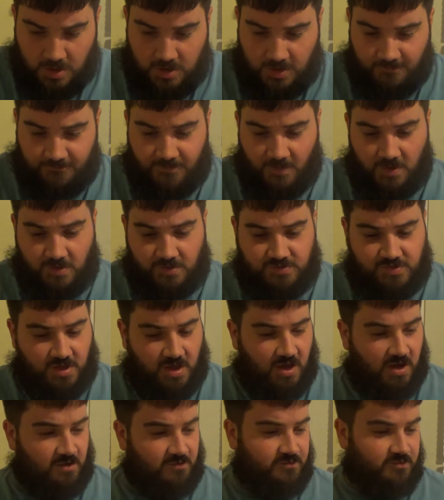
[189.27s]
Now, first
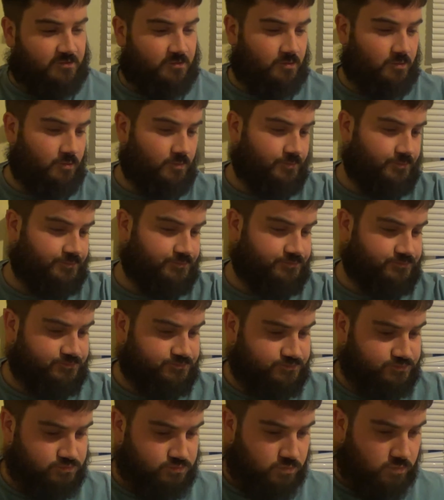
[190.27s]
off,
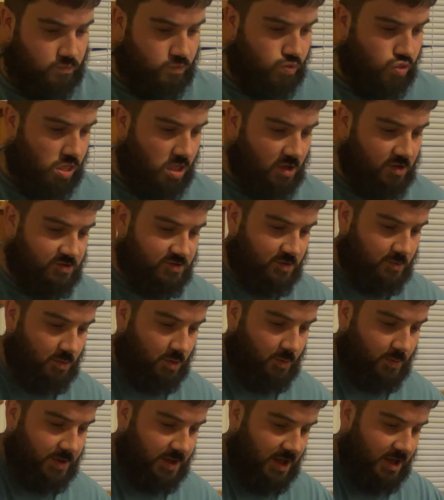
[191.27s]
let's see
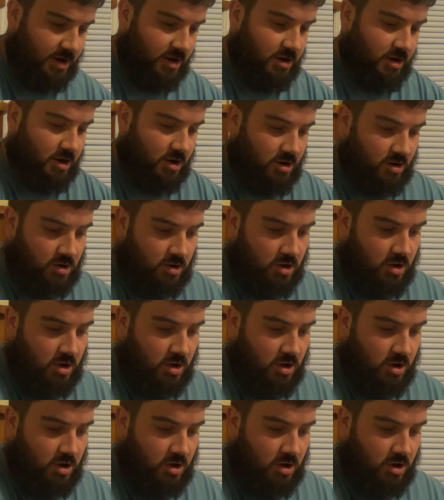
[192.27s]
what we got in here.